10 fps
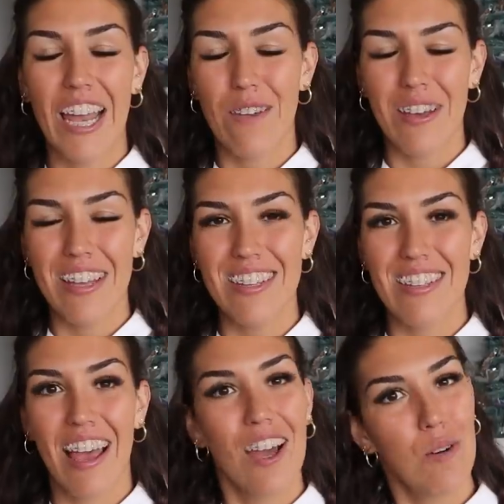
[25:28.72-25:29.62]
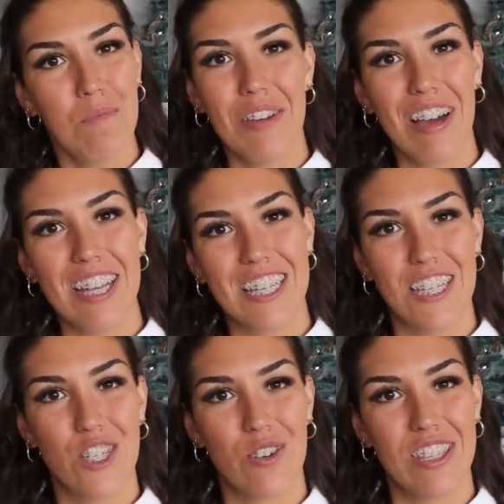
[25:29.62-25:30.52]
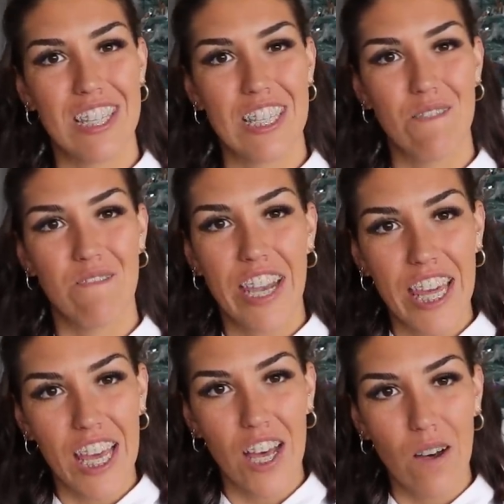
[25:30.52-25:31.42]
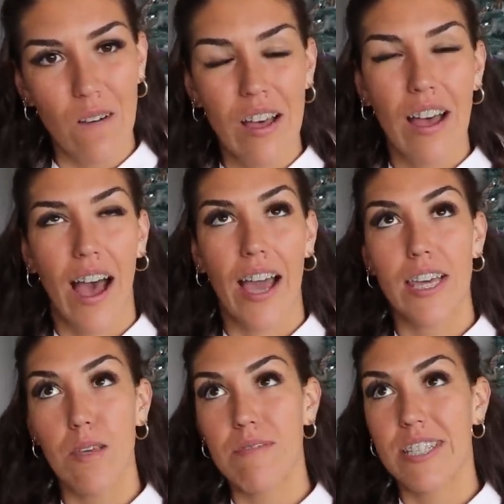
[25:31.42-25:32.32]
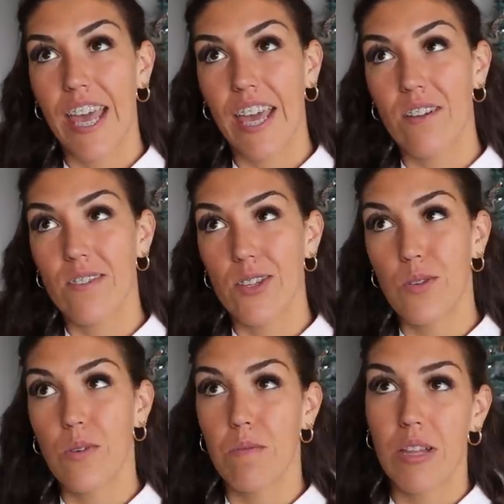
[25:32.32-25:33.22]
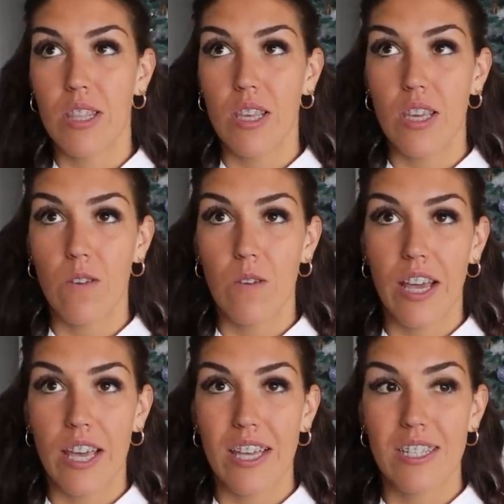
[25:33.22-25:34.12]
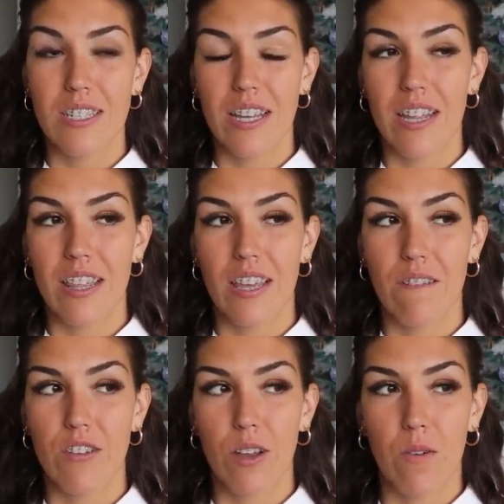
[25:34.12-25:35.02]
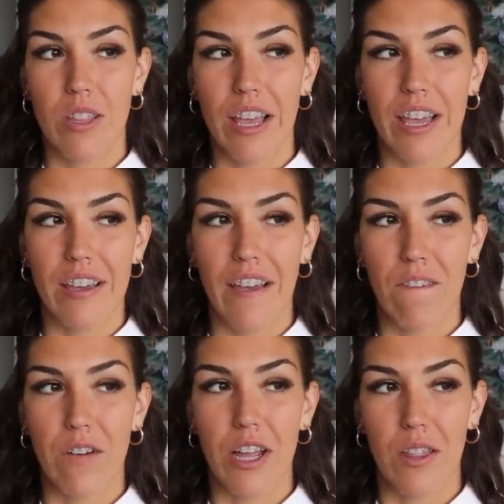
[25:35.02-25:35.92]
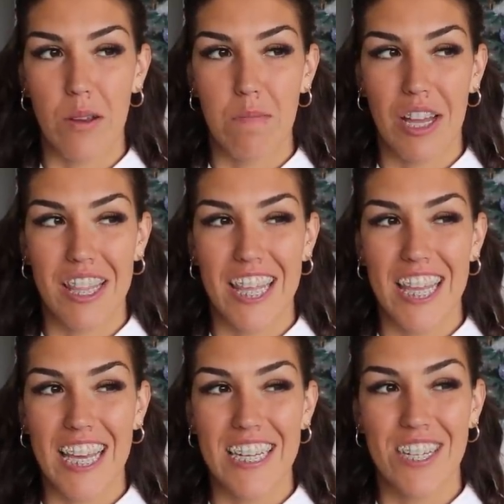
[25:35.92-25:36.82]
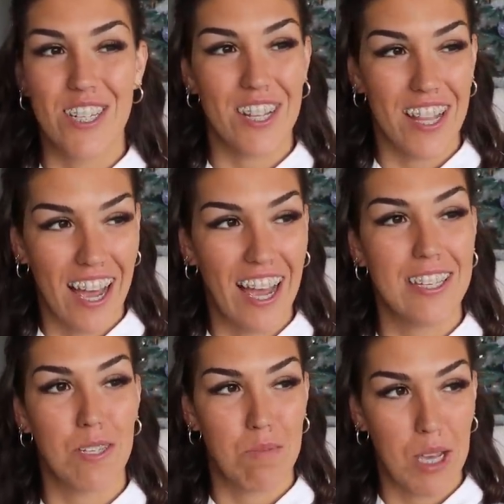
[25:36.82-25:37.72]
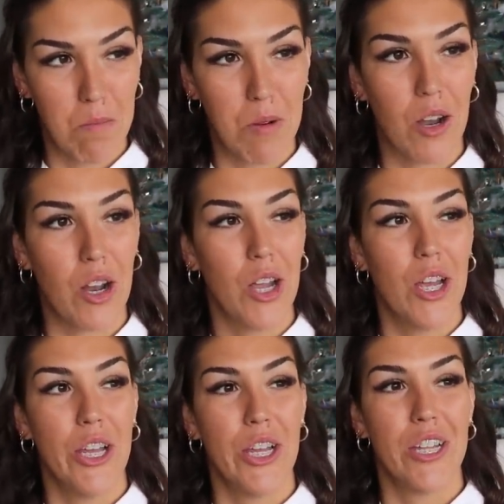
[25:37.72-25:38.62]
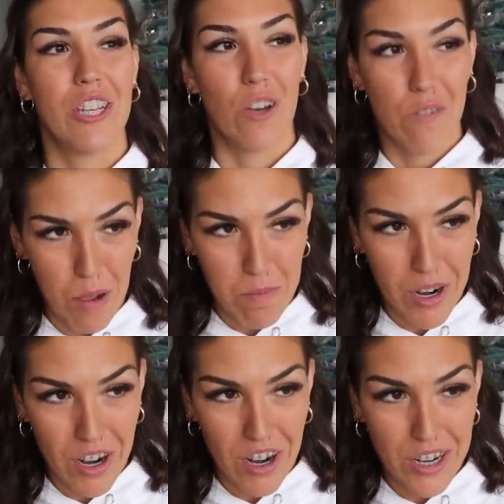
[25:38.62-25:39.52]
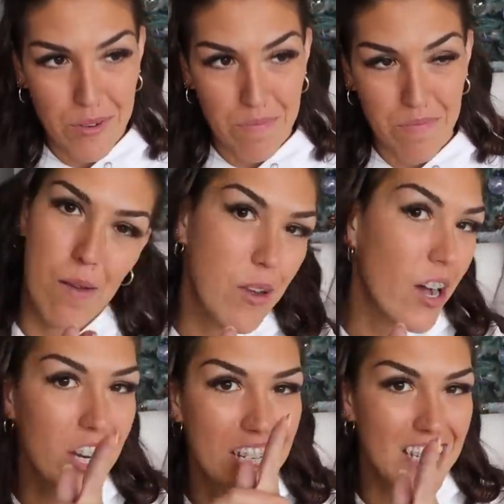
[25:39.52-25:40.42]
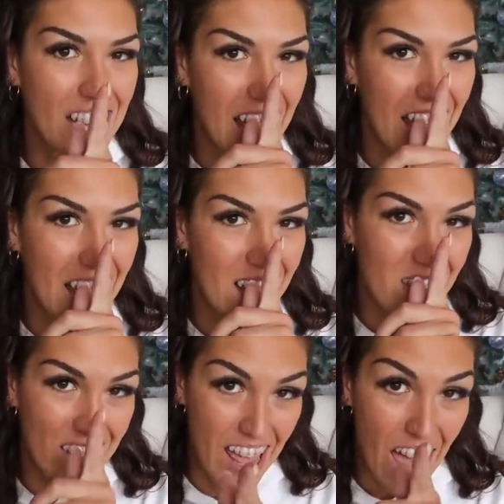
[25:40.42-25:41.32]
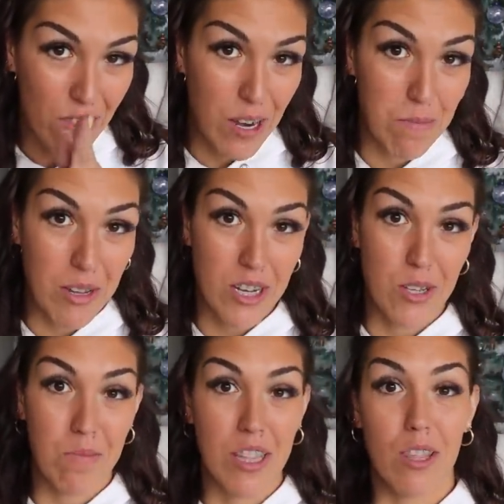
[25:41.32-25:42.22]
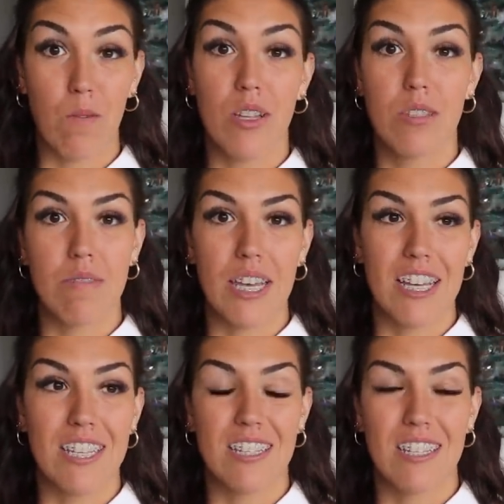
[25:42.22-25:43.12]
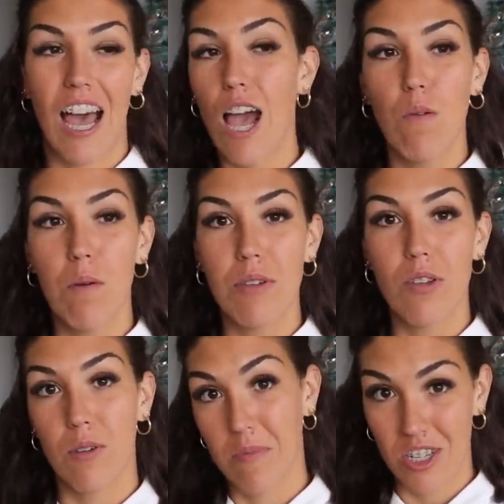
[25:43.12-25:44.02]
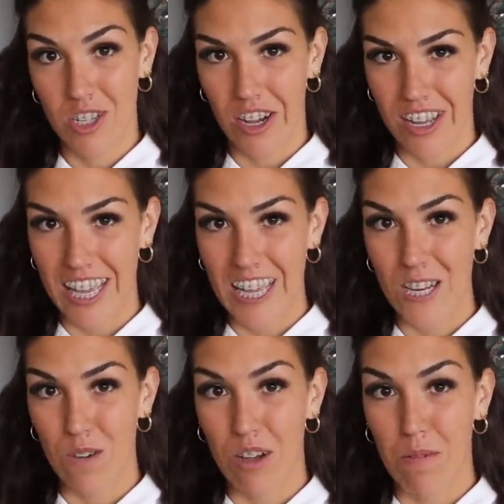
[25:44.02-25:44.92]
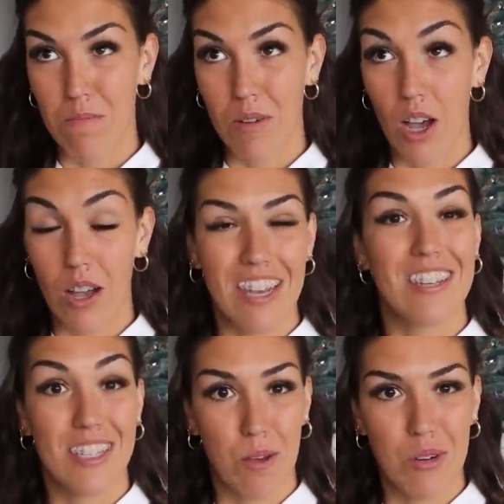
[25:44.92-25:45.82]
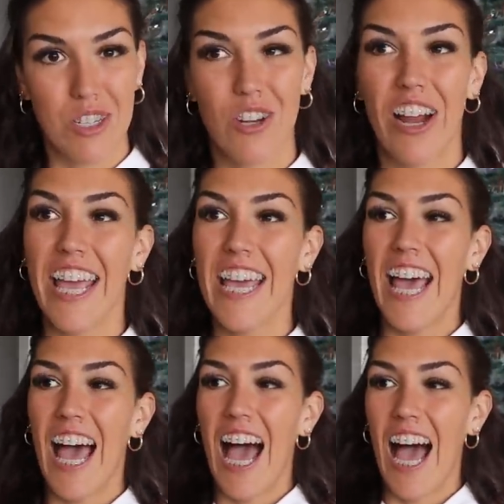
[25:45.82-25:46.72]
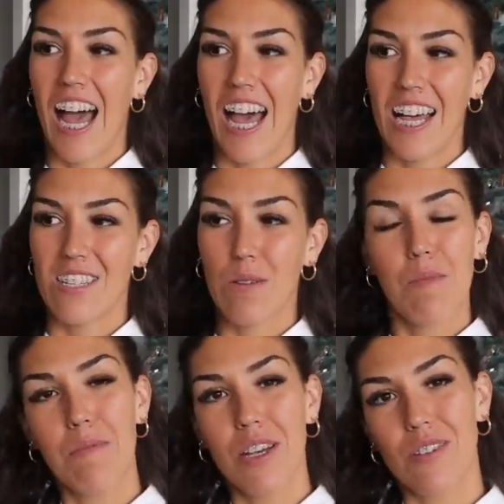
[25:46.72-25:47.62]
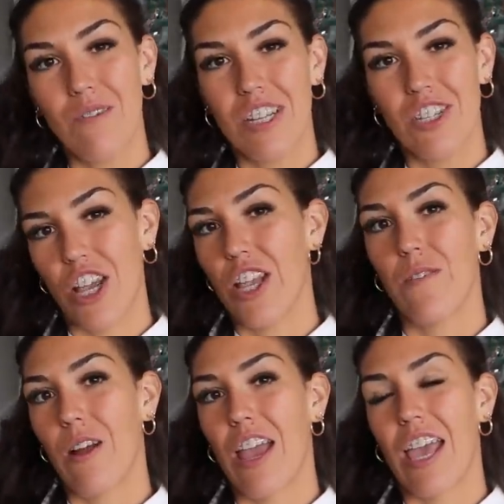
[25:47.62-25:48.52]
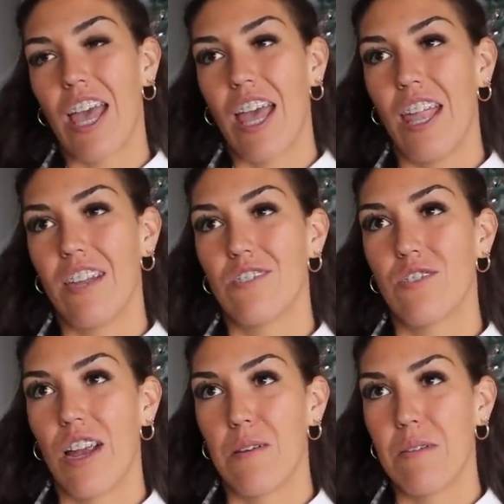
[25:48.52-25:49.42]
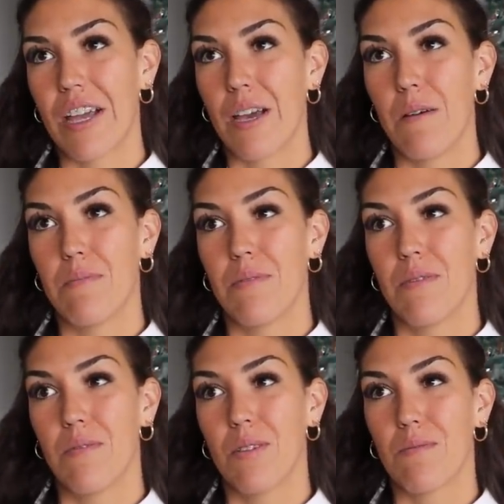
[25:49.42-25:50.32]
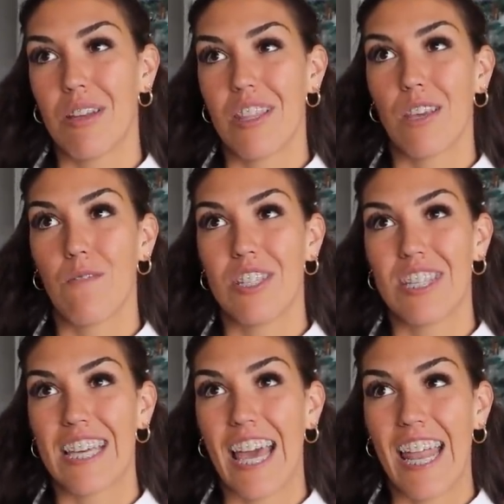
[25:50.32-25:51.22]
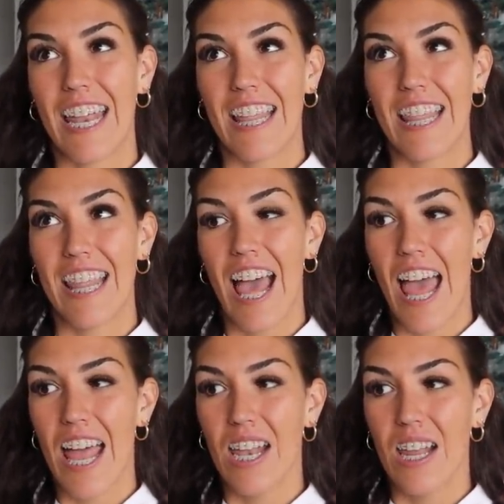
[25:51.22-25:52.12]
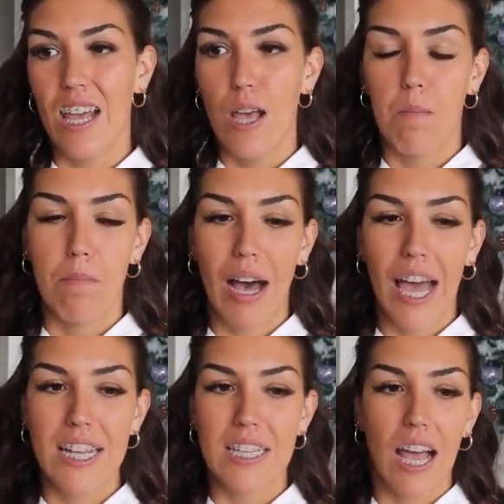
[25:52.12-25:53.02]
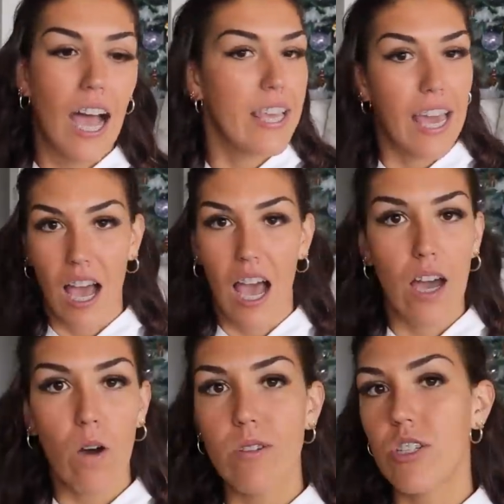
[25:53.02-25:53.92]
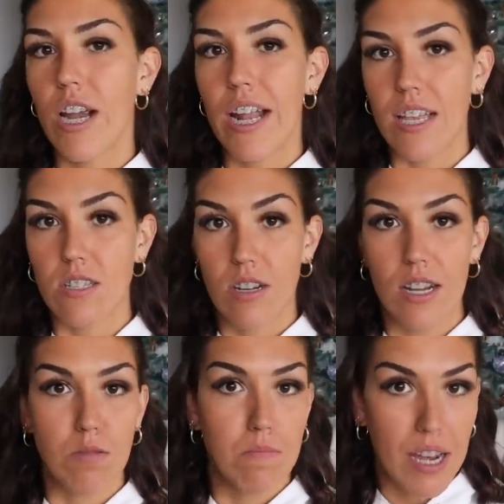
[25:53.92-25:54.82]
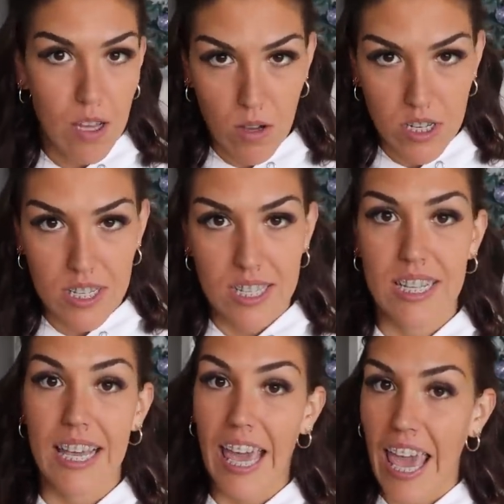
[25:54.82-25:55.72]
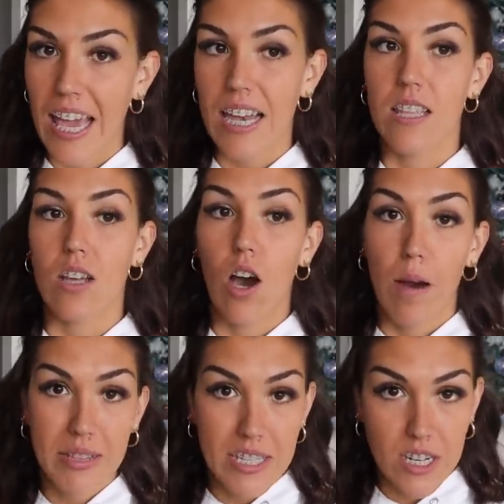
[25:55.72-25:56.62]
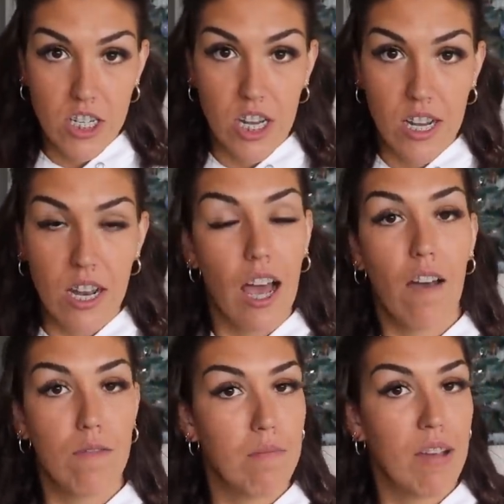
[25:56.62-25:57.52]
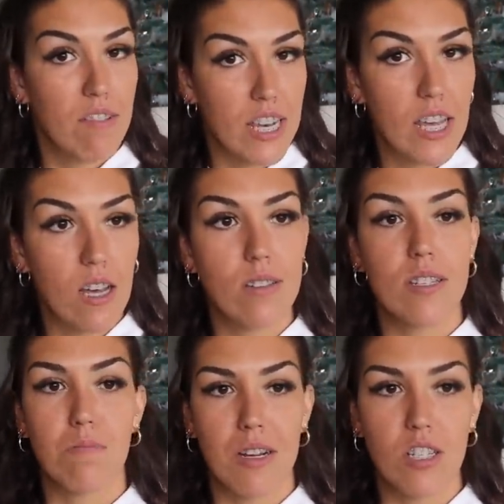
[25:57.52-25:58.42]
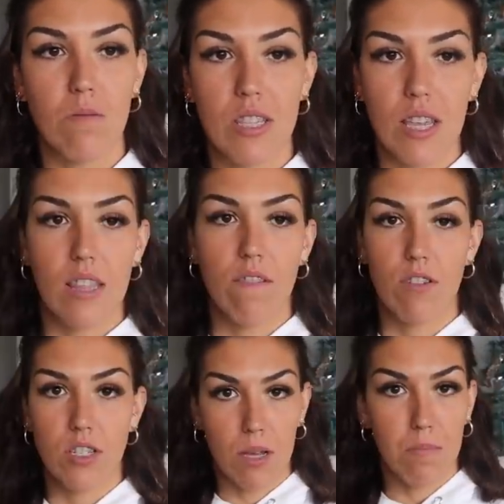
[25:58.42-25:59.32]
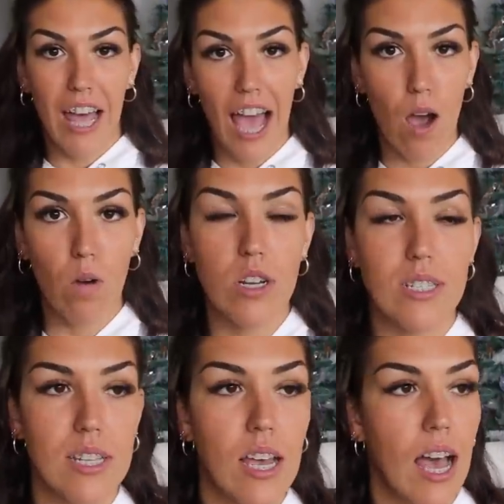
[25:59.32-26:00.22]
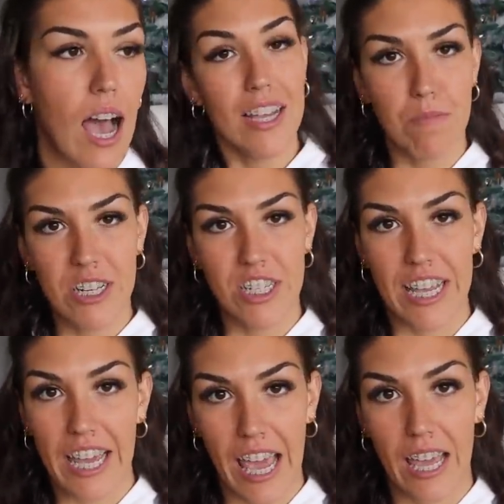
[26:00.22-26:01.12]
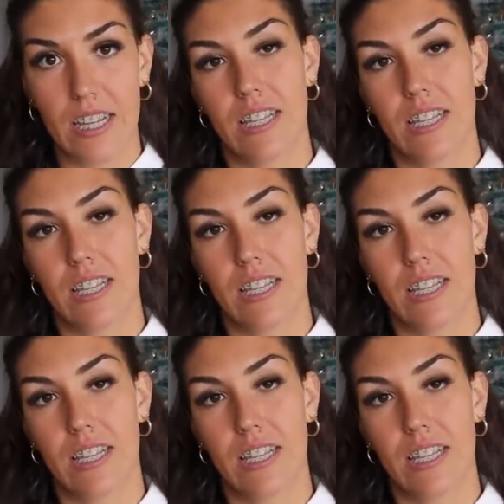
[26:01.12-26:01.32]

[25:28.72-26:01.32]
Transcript: Anyways, I hope you guys enjoyed this video. I keep saying I'll do monthly Q&As, and I think I've done one like every other month. I think I did July, September, November. I'm not gonna say now that I'm gonna do monthly ones because I won't be doing much talking in December. So maybe I'll do one in January and try to pick up with monthly ones again then. But yeah, I always try to answer as many questions as I can in the comment section of my videos, especially within the first couple hours, as much as I can.